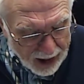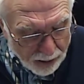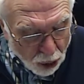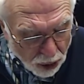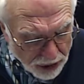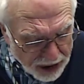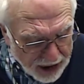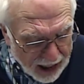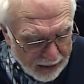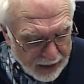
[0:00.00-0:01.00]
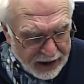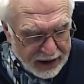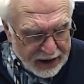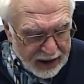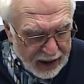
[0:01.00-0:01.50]
Moral
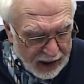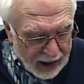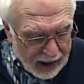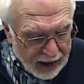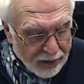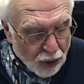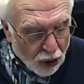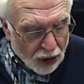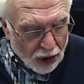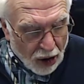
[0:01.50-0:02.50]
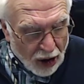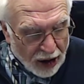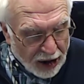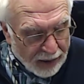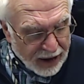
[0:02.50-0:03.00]
statements in moral
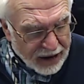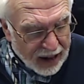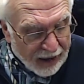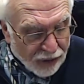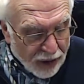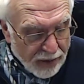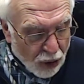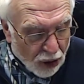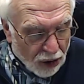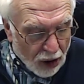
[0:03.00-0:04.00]
arguments, every moral